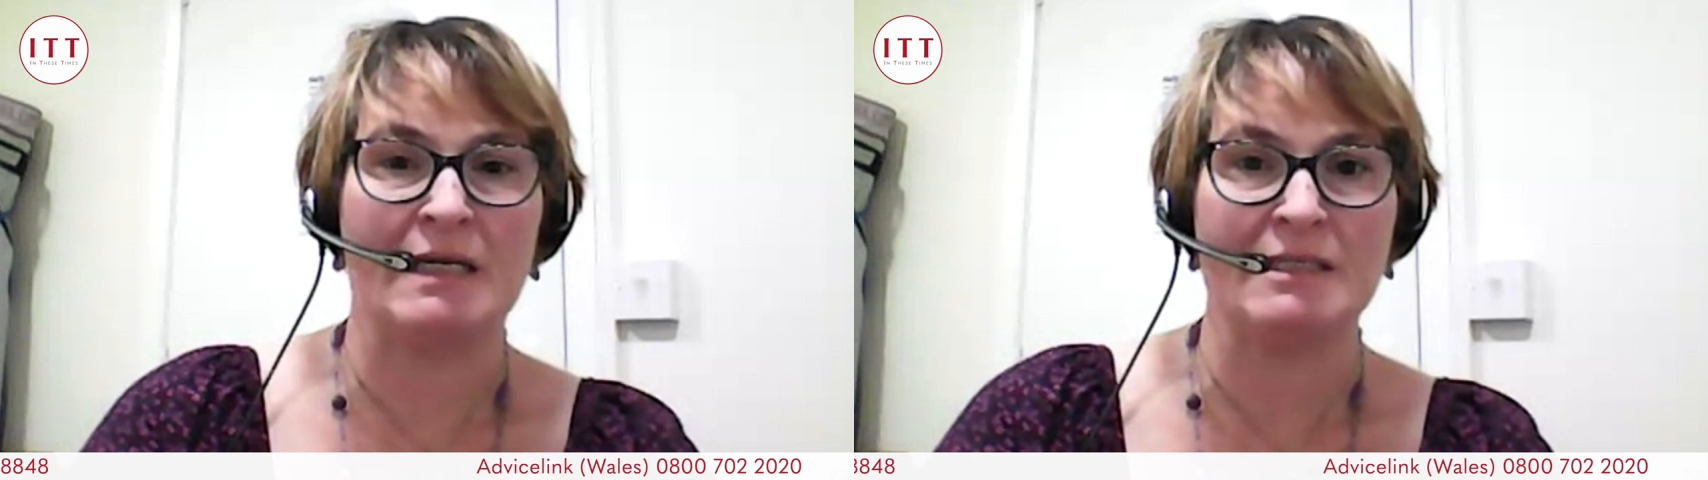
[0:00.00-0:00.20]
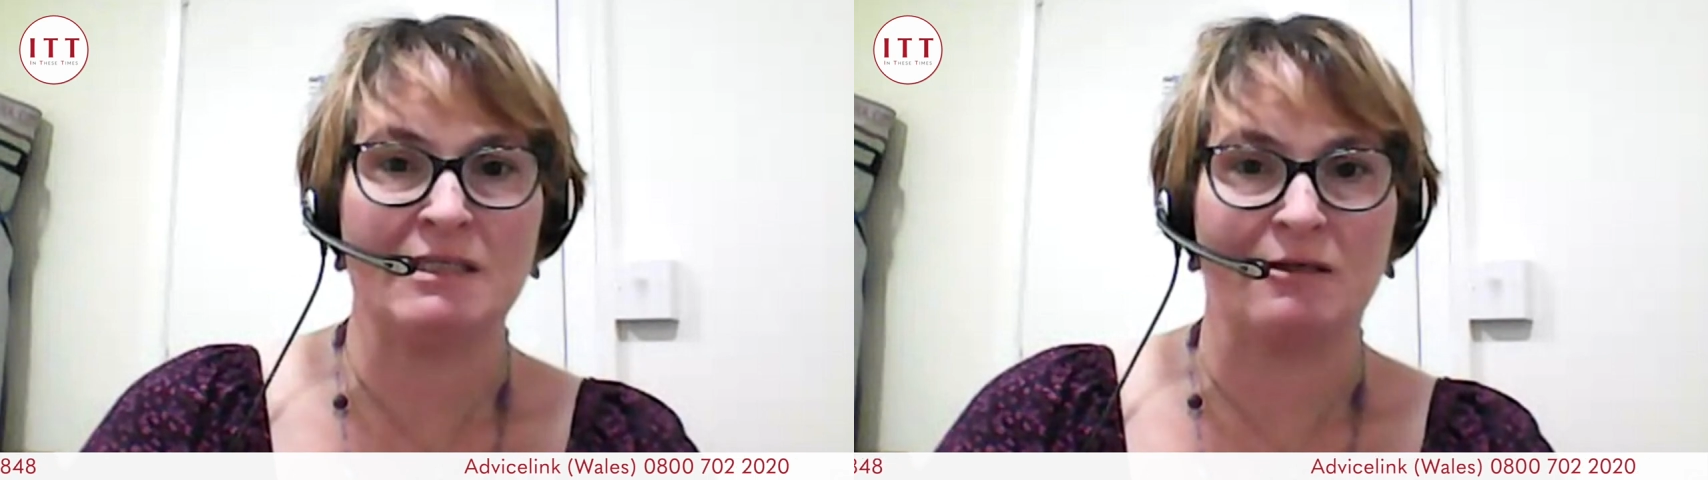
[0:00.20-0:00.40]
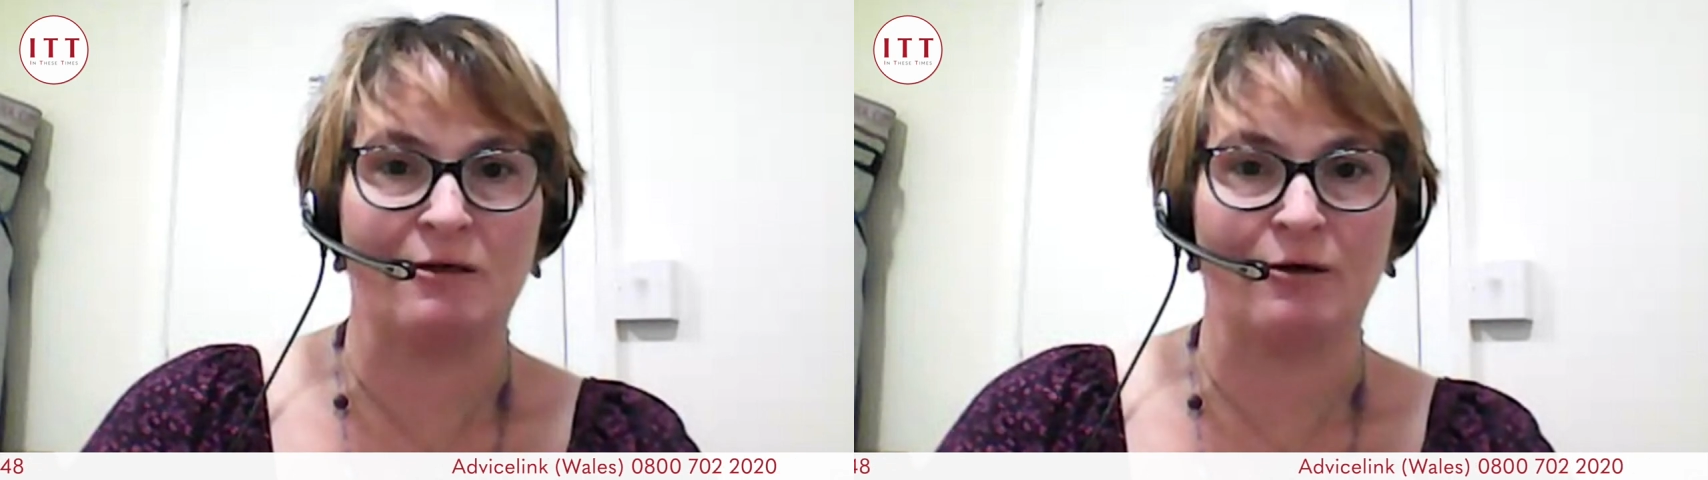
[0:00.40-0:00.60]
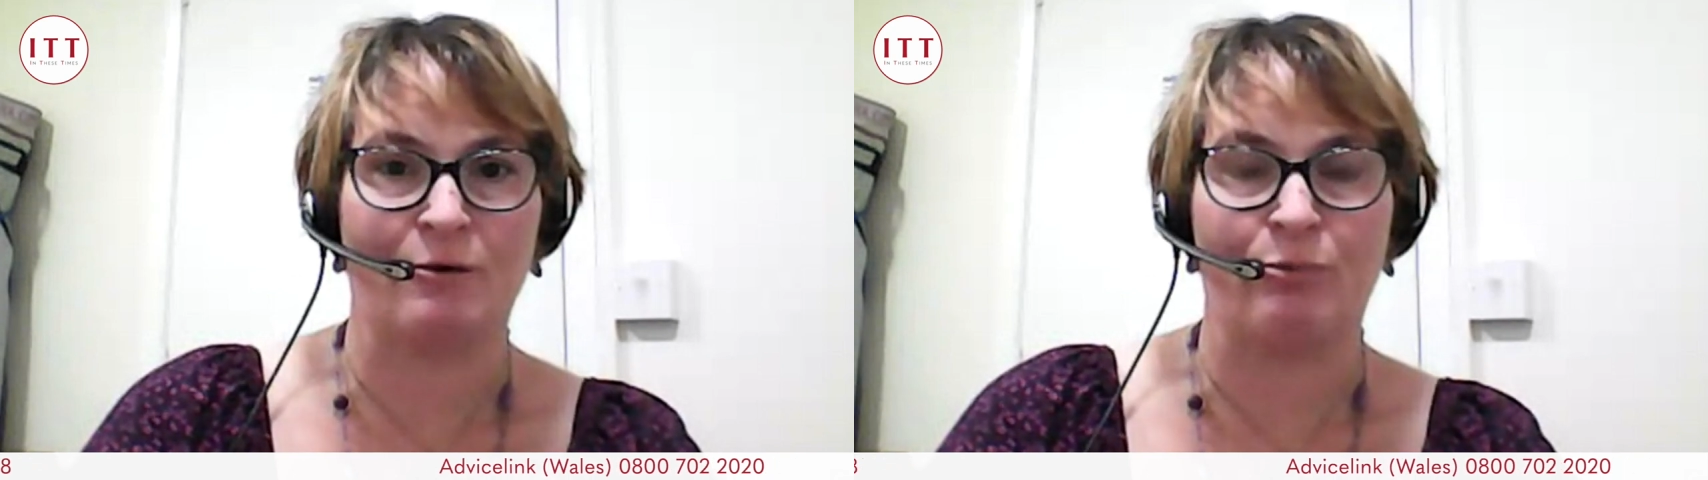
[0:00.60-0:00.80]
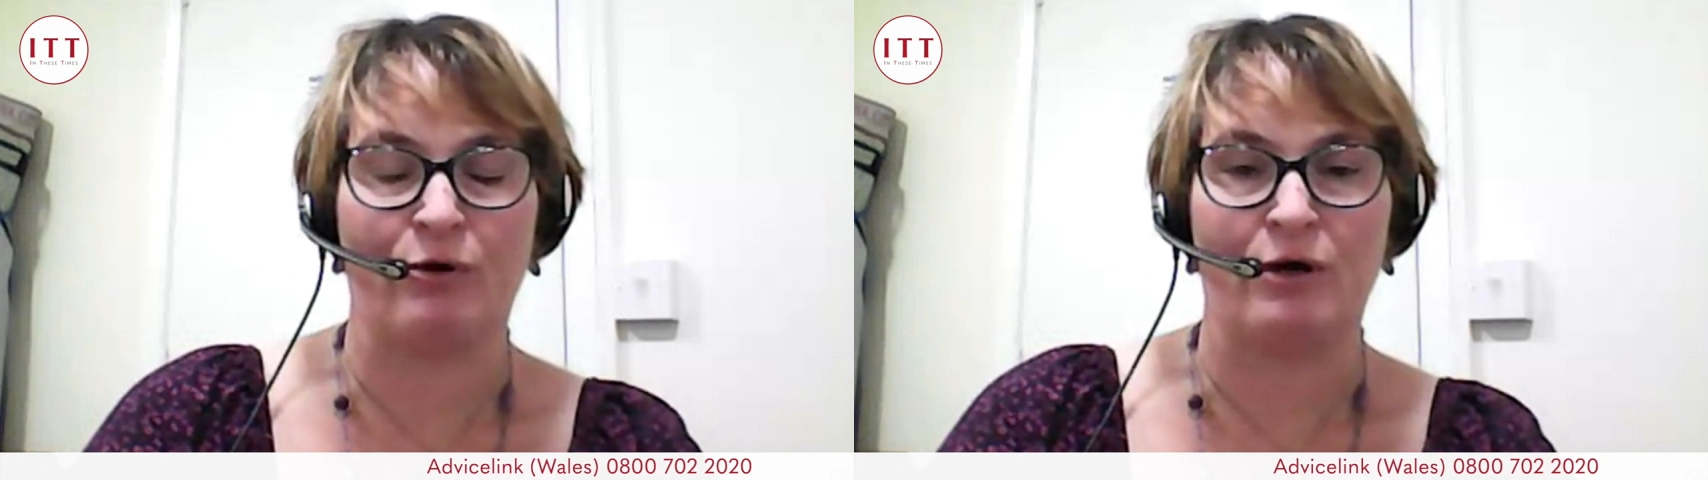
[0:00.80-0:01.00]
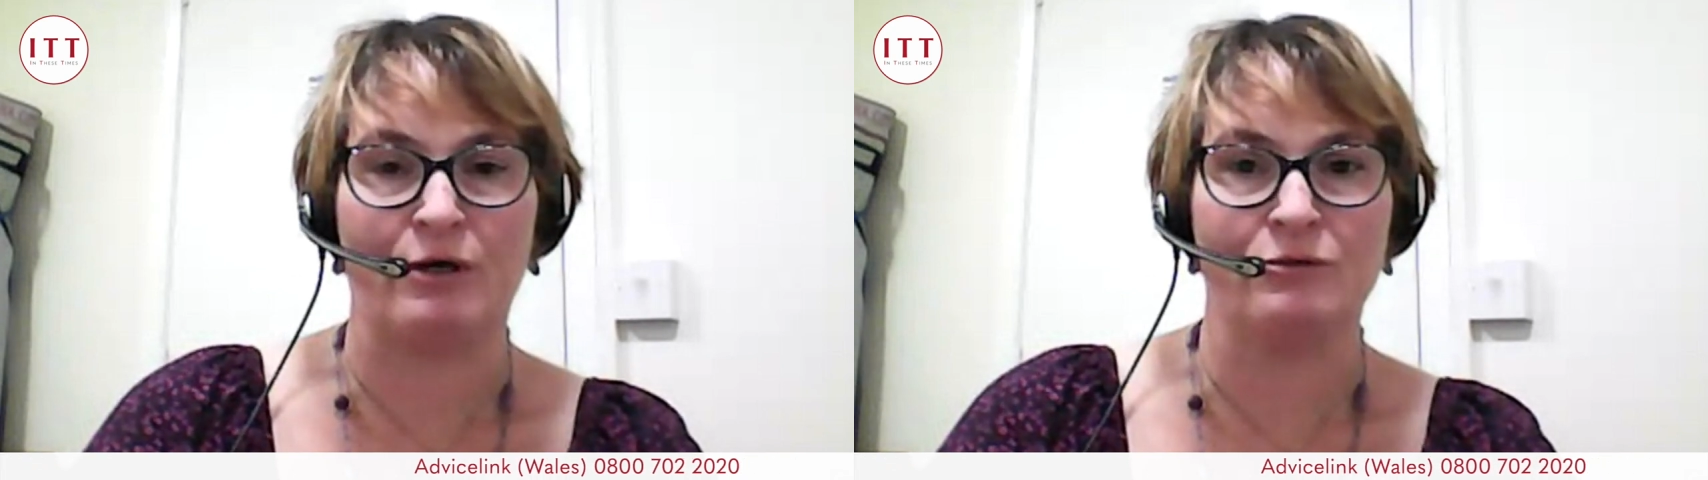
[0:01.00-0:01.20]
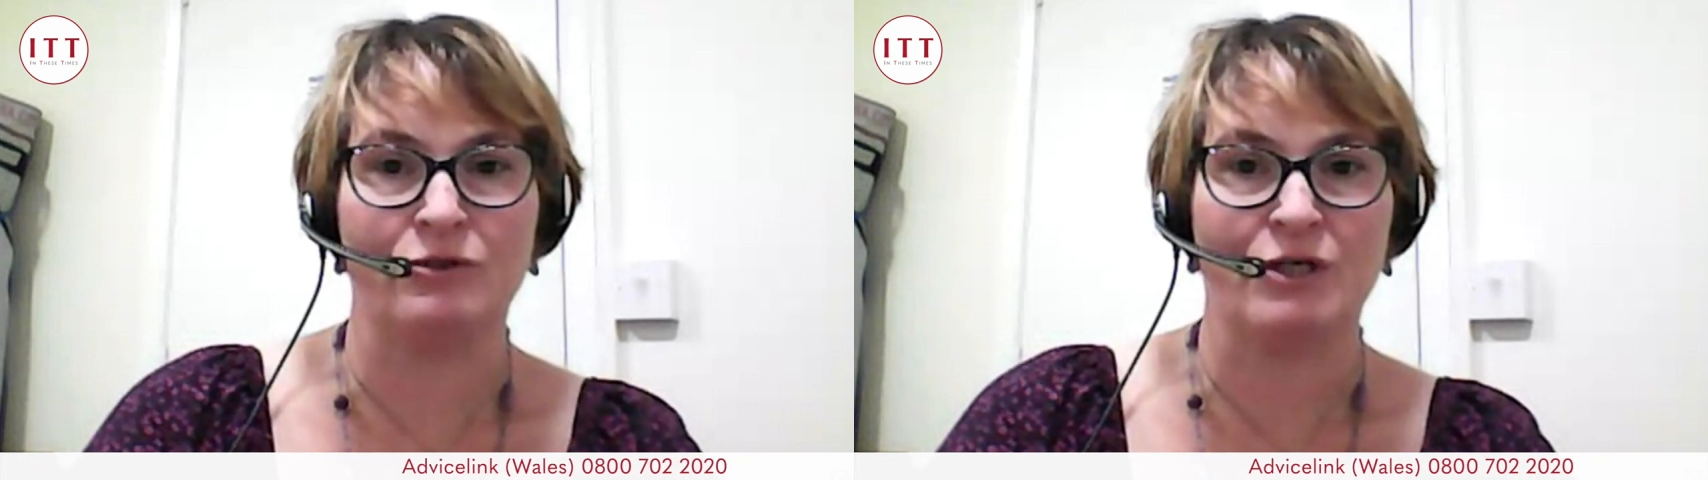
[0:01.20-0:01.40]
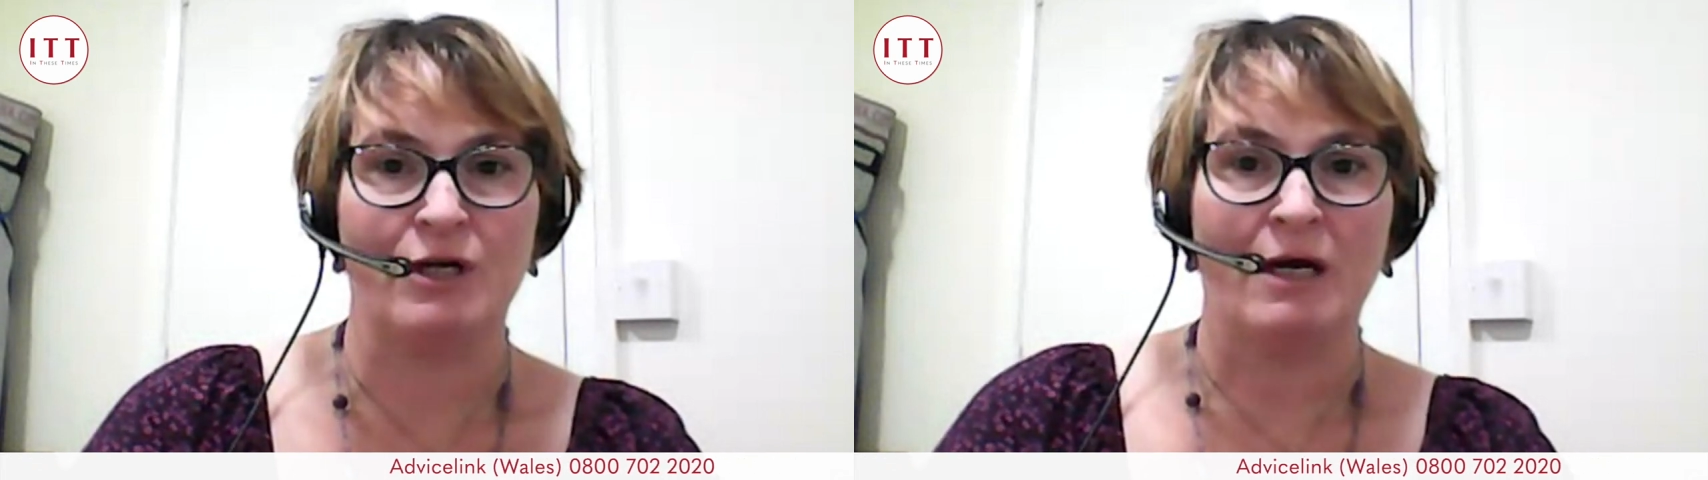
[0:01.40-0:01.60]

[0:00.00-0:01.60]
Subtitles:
holistic approach